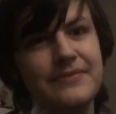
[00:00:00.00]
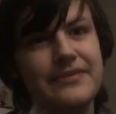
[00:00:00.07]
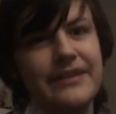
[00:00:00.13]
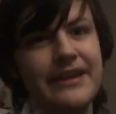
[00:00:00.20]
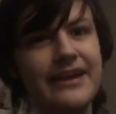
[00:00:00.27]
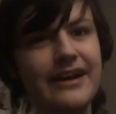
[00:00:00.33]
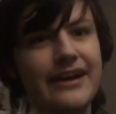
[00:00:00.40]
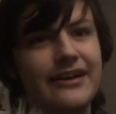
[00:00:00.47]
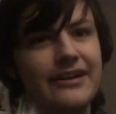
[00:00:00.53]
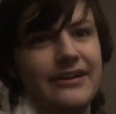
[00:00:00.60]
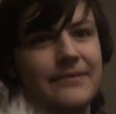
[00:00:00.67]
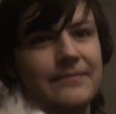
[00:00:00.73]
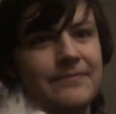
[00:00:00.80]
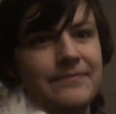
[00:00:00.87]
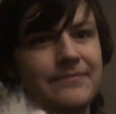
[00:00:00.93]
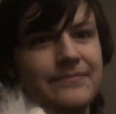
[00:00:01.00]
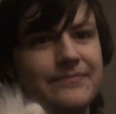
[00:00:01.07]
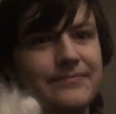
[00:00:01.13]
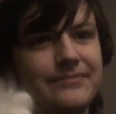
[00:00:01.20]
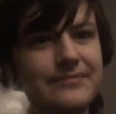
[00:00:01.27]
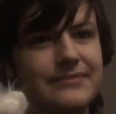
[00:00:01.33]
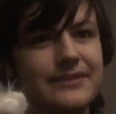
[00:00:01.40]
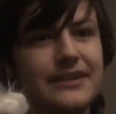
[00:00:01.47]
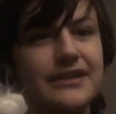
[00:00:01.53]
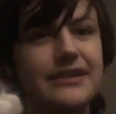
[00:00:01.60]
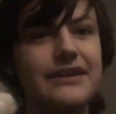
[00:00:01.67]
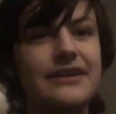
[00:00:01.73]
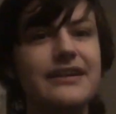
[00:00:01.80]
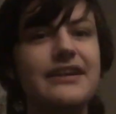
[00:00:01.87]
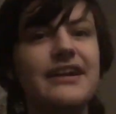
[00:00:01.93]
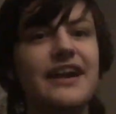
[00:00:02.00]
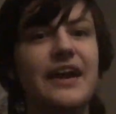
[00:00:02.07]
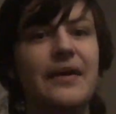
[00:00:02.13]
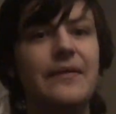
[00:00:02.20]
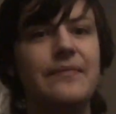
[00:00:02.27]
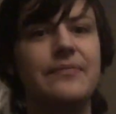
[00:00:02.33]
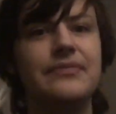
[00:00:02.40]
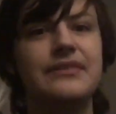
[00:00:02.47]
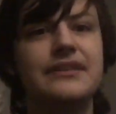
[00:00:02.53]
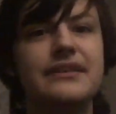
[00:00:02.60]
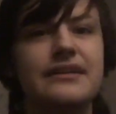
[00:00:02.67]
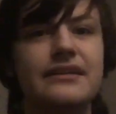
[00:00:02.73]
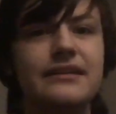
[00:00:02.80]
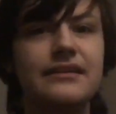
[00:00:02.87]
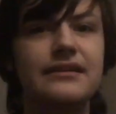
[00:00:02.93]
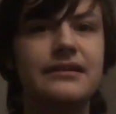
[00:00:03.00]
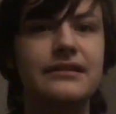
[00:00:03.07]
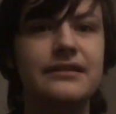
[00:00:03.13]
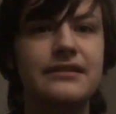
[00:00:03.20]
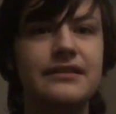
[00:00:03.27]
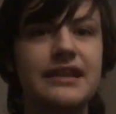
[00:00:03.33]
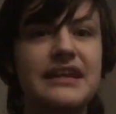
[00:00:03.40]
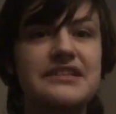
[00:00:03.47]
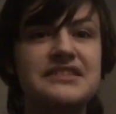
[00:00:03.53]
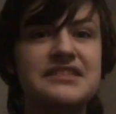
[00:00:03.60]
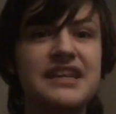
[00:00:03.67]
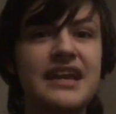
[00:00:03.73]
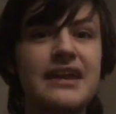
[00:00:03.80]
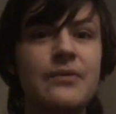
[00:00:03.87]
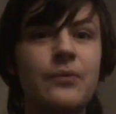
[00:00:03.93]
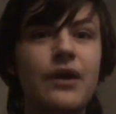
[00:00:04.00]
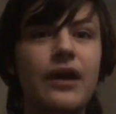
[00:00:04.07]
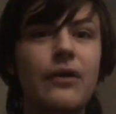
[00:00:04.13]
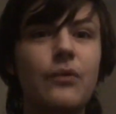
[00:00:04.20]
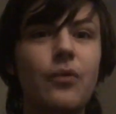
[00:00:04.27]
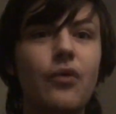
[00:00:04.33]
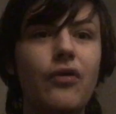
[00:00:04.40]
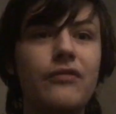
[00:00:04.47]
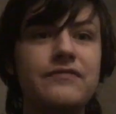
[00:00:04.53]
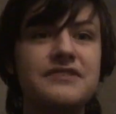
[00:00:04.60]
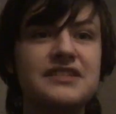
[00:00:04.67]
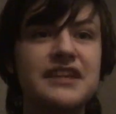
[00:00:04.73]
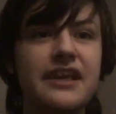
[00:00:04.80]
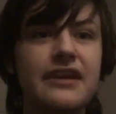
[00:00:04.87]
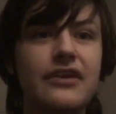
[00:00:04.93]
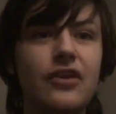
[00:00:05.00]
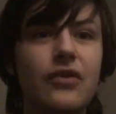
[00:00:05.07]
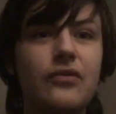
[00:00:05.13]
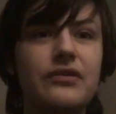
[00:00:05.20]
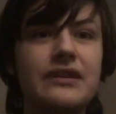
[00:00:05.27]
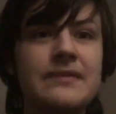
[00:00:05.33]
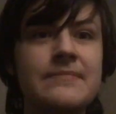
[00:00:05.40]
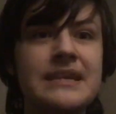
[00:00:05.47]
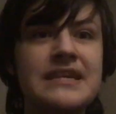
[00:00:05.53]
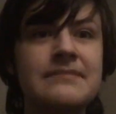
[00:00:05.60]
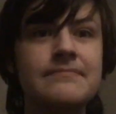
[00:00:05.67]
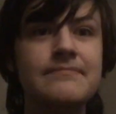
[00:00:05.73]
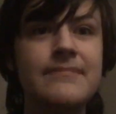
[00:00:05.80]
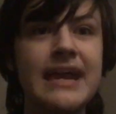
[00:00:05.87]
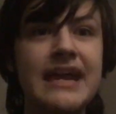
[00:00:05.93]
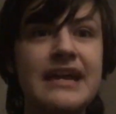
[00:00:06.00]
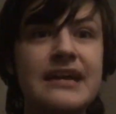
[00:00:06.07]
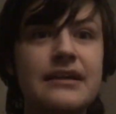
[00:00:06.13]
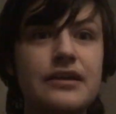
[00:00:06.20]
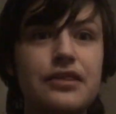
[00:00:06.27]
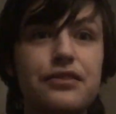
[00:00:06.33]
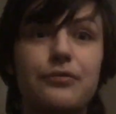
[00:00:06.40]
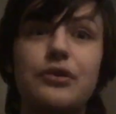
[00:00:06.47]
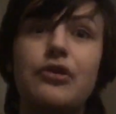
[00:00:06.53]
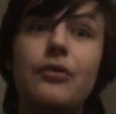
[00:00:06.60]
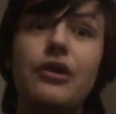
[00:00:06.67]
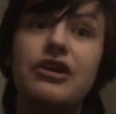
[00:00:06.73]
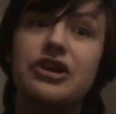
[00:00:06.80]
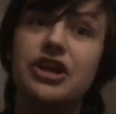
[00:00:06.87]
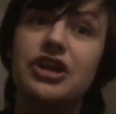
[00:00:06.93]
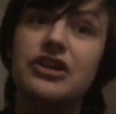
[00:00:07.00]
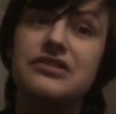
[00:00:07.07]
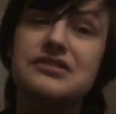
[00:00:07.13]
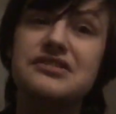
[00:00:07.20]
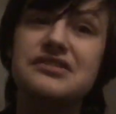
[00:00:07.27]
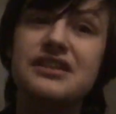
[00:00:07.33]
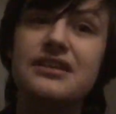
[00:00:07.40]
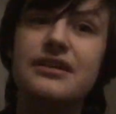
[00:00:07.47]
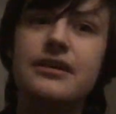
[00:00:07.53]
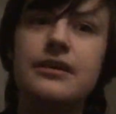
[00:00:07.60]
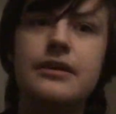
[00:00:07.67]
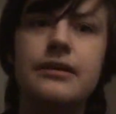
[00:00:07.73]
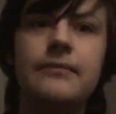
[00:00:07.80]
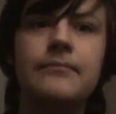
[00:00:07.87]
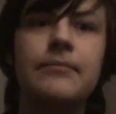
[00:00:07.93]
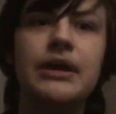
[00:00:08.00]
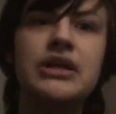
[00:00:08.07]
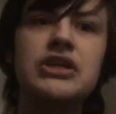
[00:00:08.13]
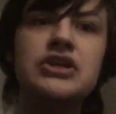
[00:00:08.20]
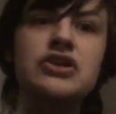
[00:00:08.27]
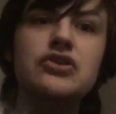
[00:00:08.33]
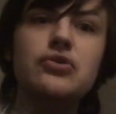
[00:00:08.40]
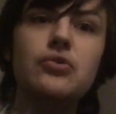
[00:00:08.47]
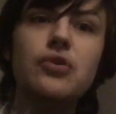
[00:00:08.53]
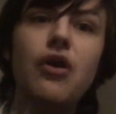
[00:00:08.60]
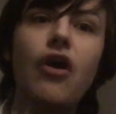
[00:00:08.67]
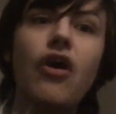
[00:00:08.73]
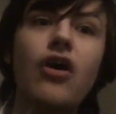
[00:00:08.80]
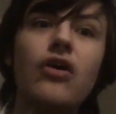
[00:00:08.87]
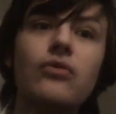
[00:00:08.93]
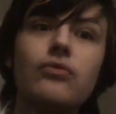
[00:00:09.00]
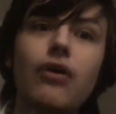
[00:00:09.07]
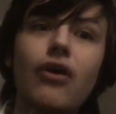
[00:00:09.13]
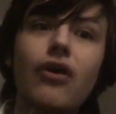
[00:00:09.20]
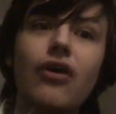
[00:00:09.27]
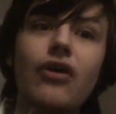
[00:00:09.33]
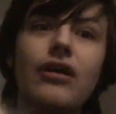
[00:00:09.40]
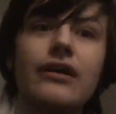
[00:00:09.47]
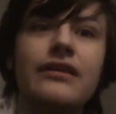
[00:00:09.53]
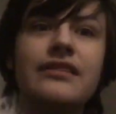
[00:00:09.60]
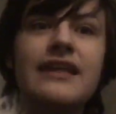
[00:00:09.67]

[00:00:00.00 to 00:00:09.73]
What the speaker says: And, yeah. They say werewolves can only be made through a curse, but you are wrong.